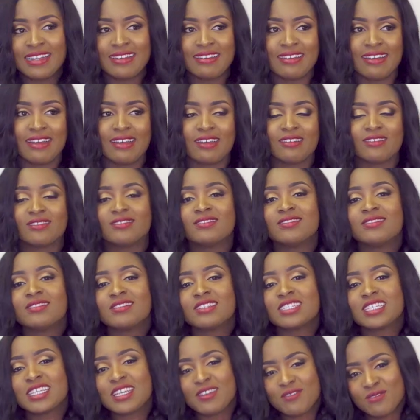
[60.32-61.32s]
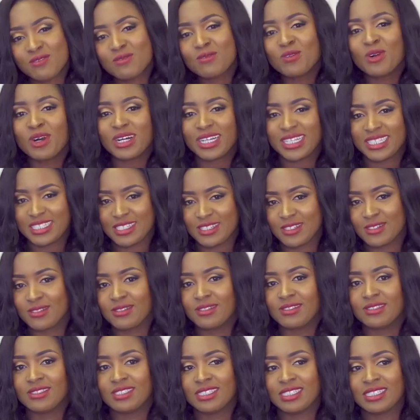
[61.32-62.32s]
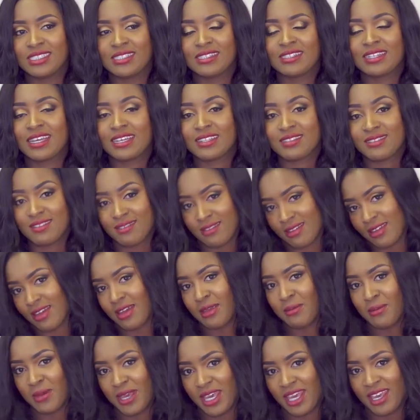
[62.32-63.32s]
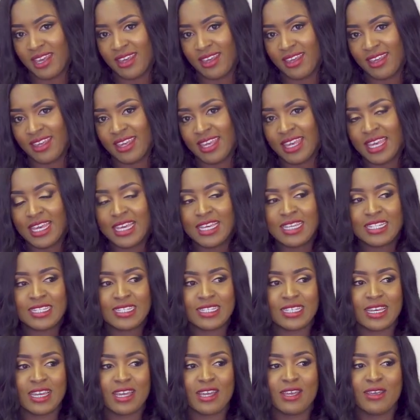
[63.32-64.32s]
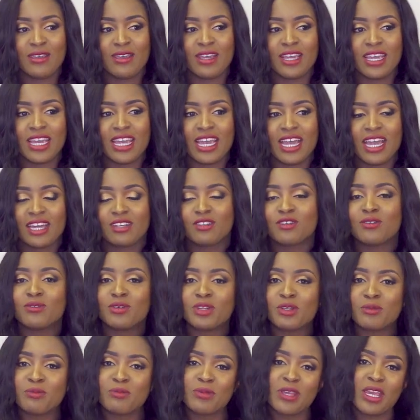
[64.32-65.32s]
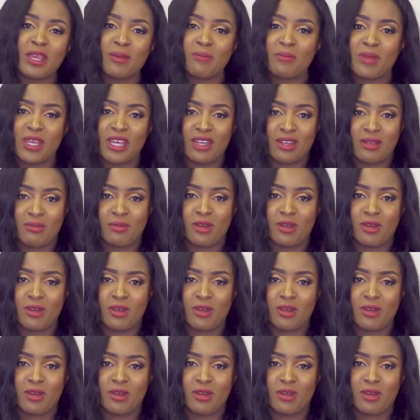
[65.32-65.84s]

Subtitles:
Now, given what I do, that's a nightmare. So I don't want to keep being the